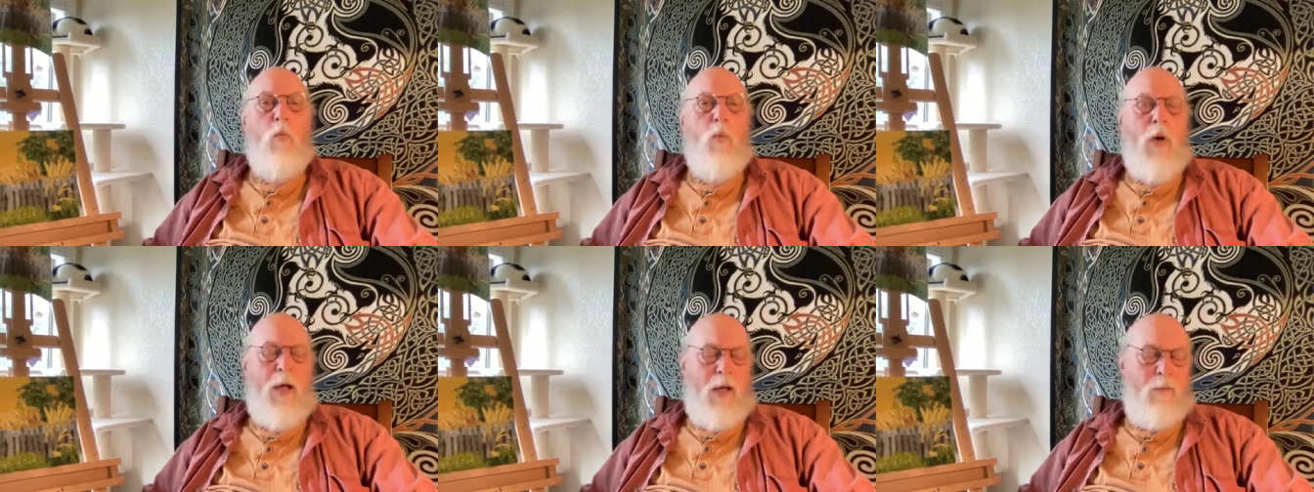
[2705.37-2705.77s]

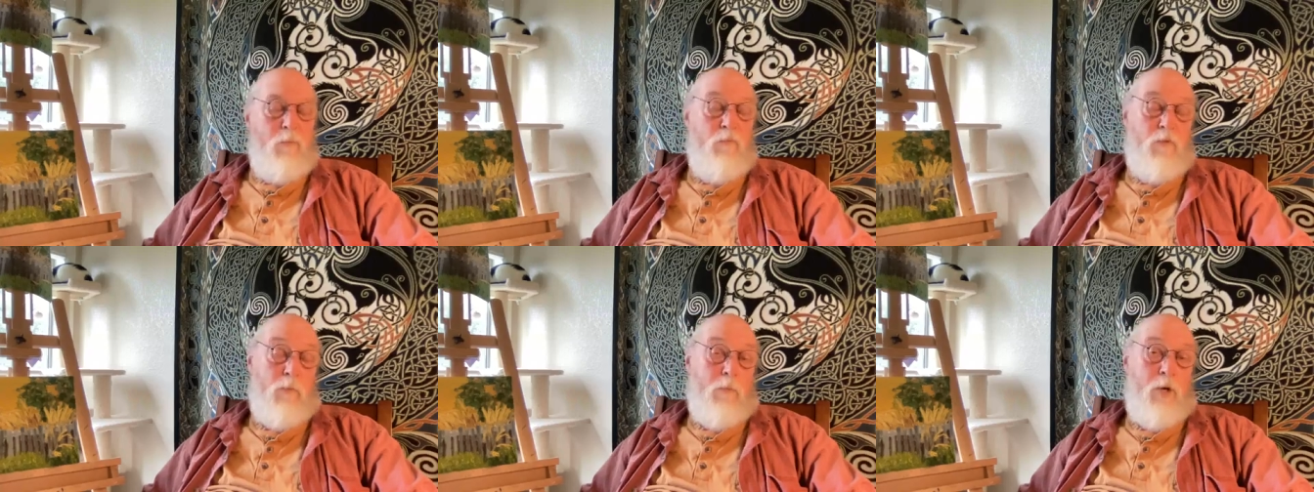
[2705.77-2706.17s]
And
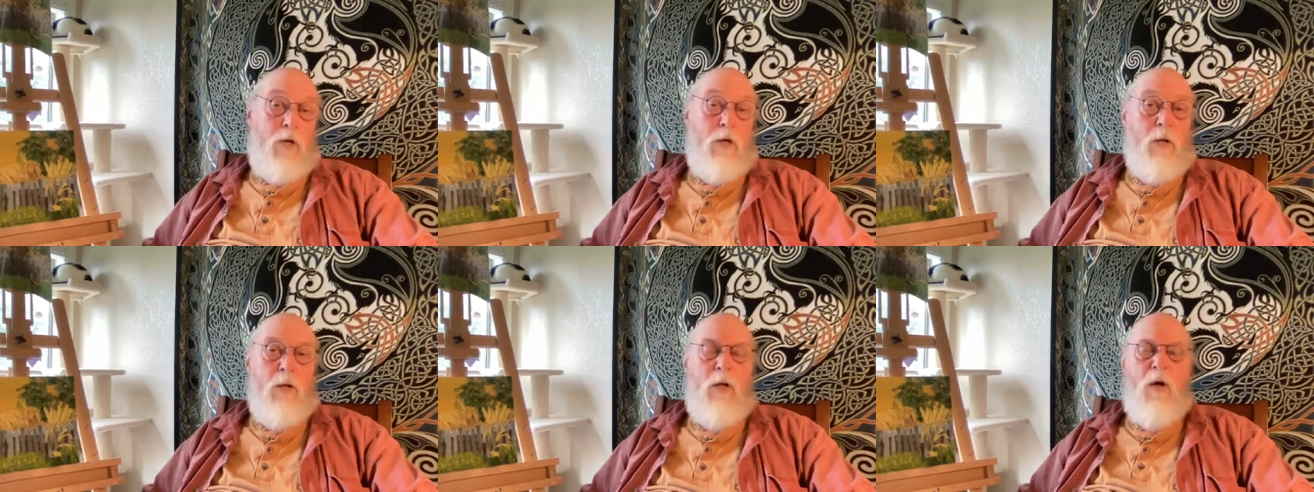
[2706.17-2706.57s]
for
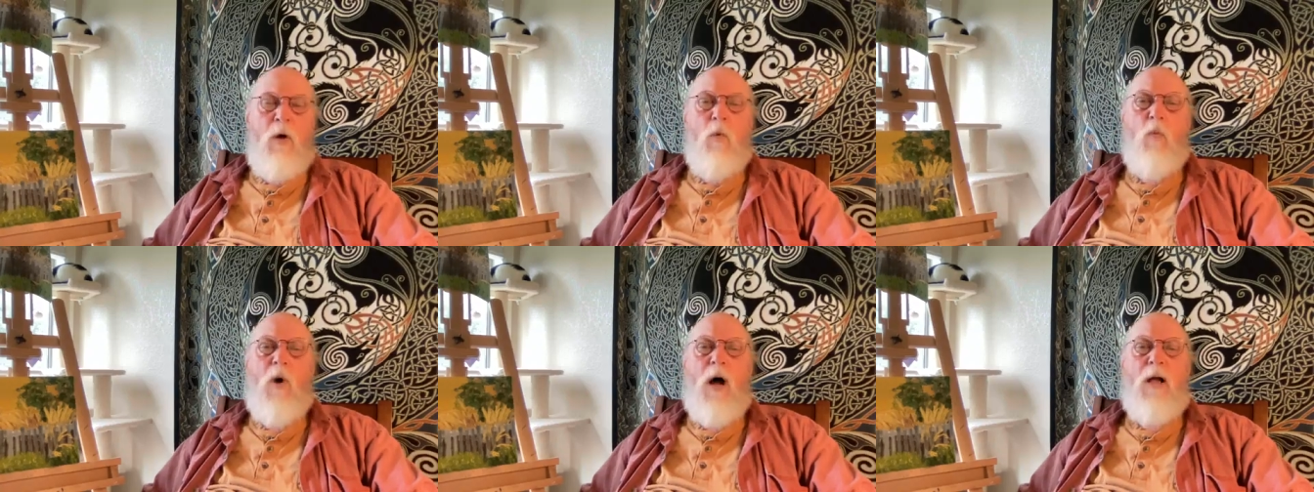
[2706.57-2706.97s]
Bill,
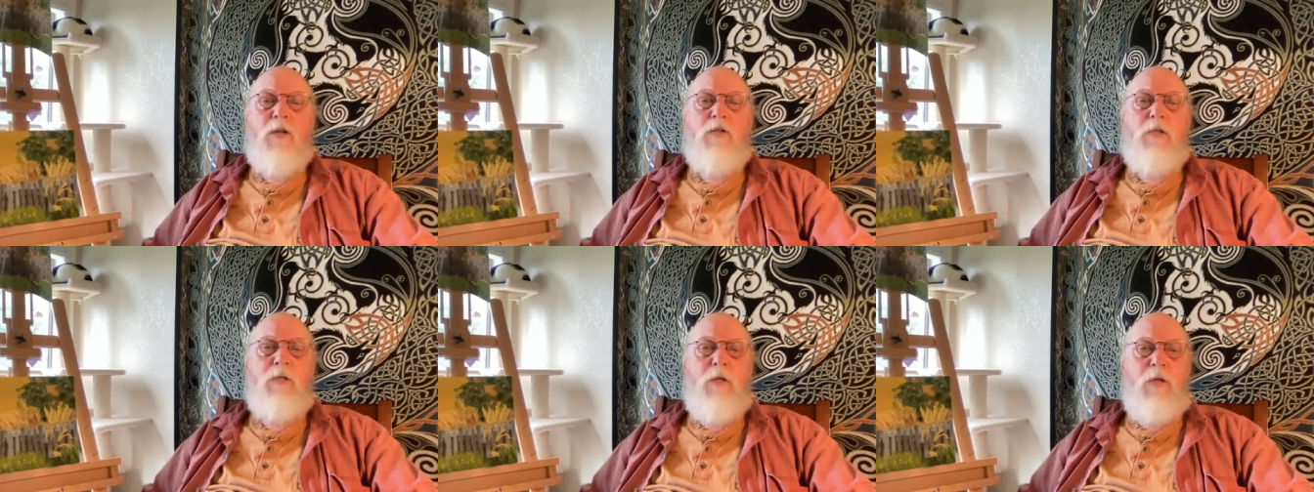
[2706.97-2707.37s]
why
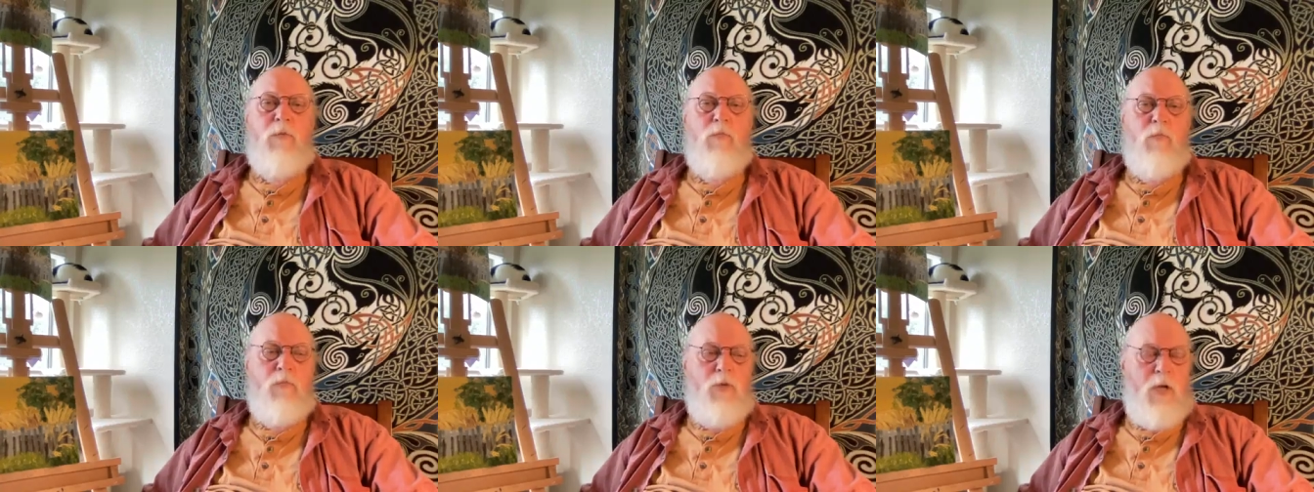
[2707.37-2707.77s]
isn't he
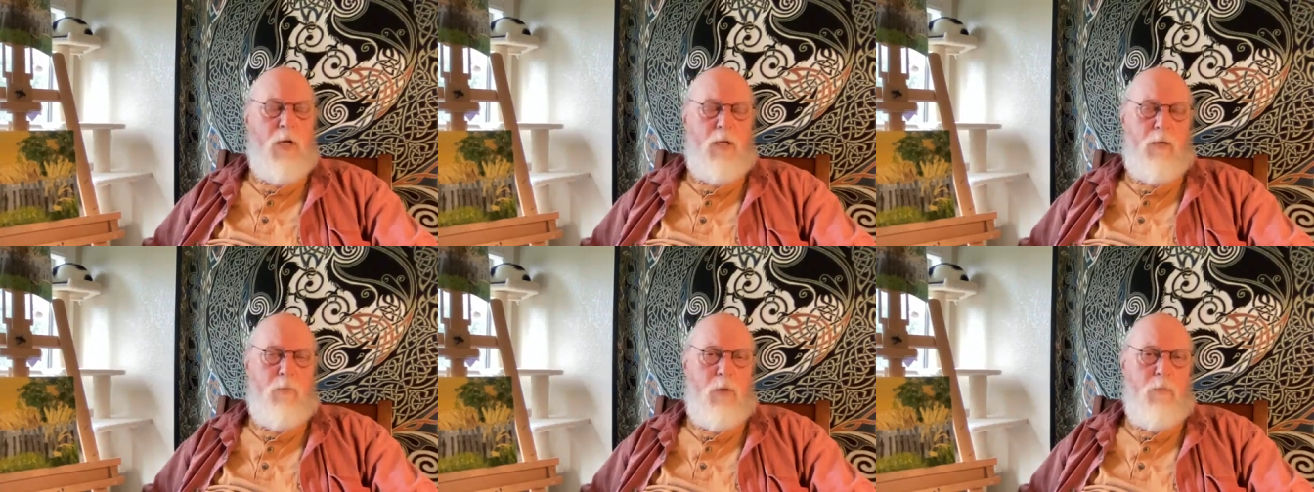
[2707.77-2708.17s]

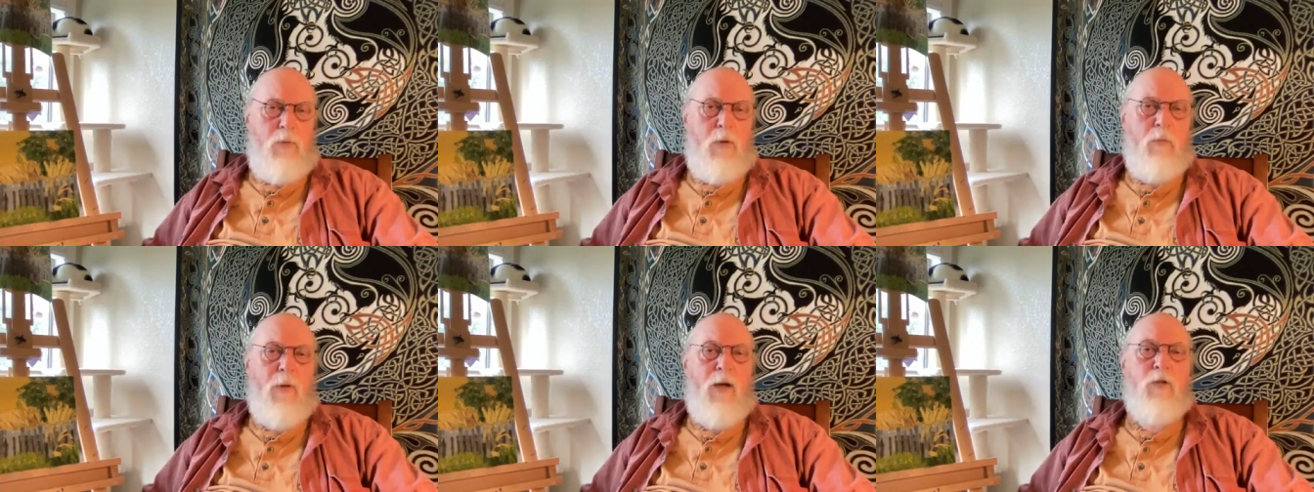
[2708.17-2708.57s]
telling
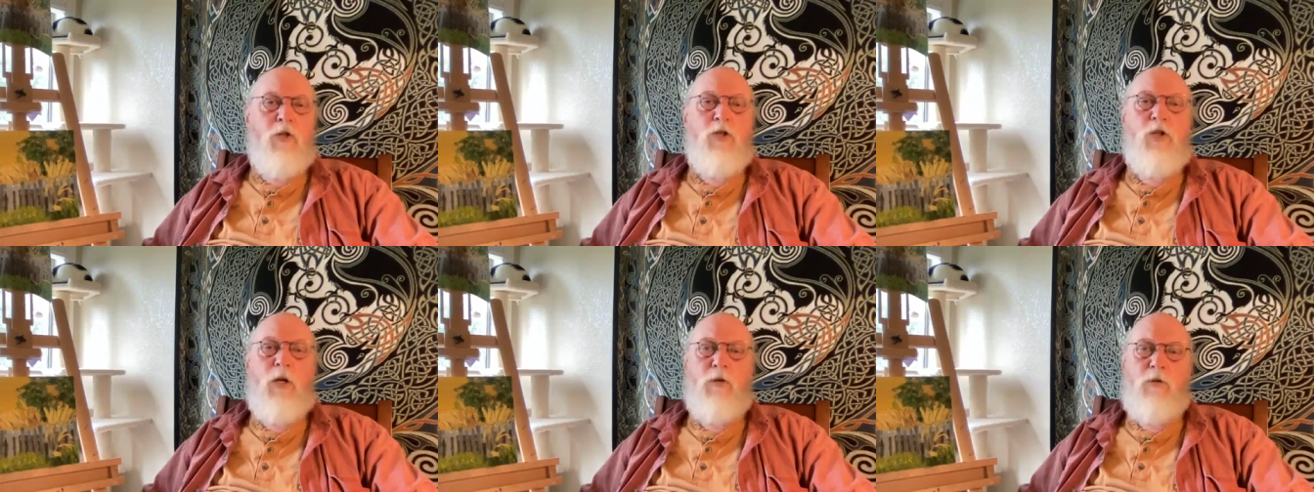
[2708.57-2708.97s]
people about the
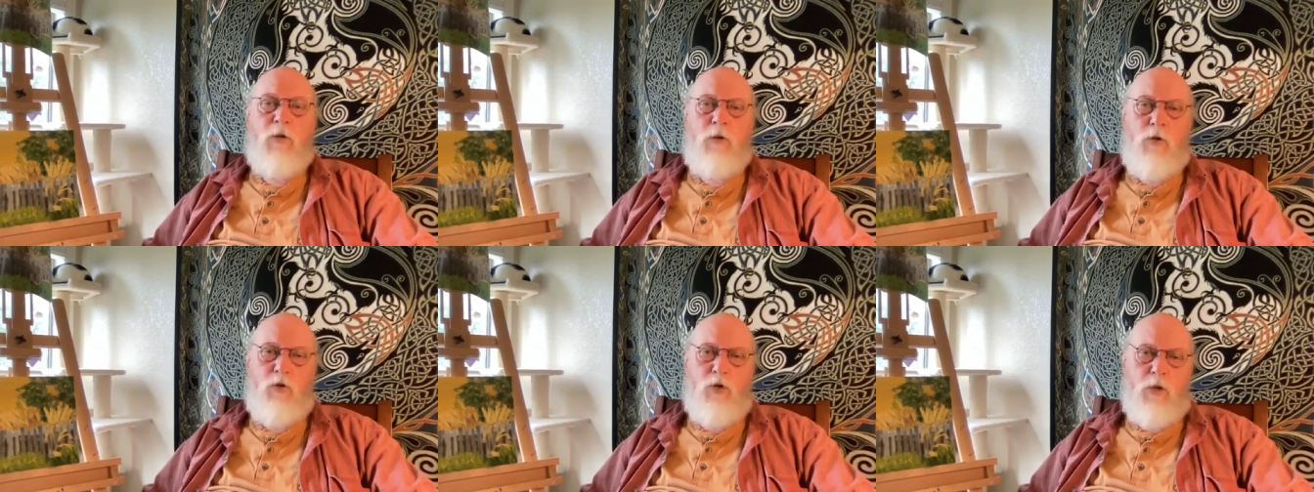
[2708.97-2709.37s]
shared
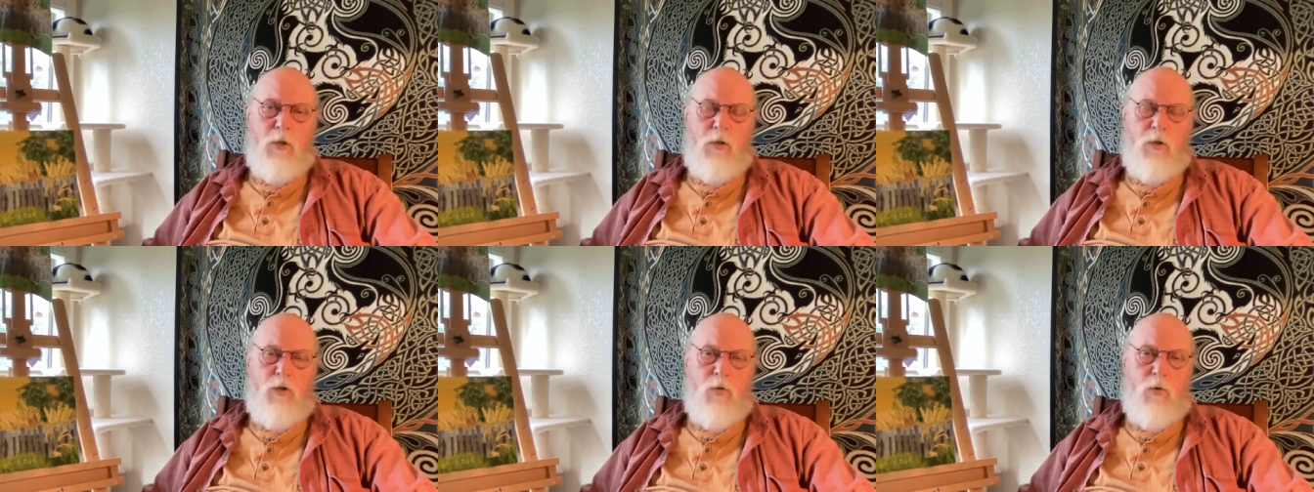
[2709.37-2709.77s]
delusional
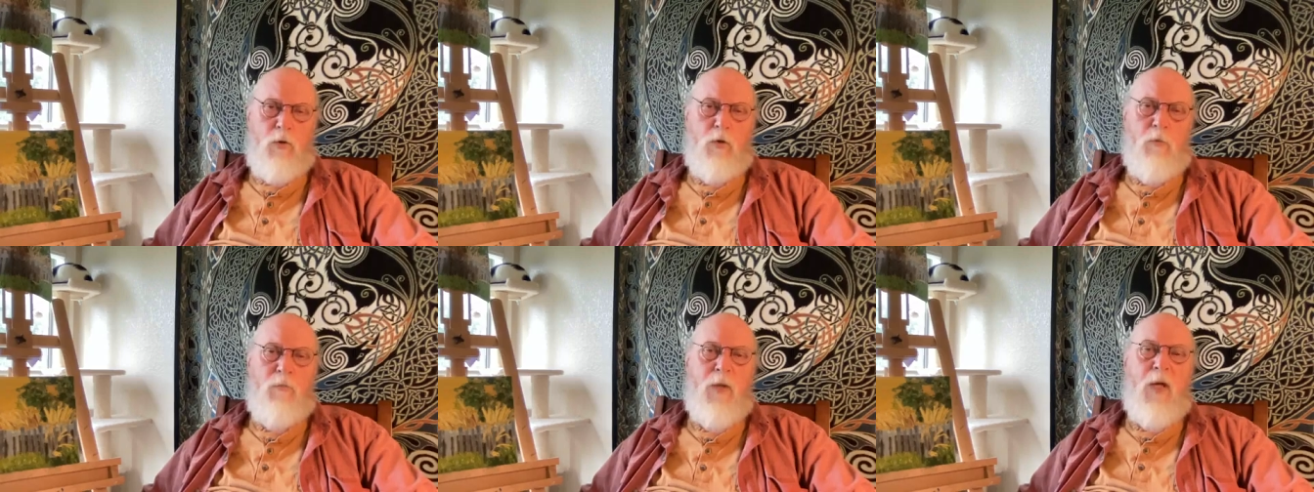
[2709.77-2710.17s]
disorder?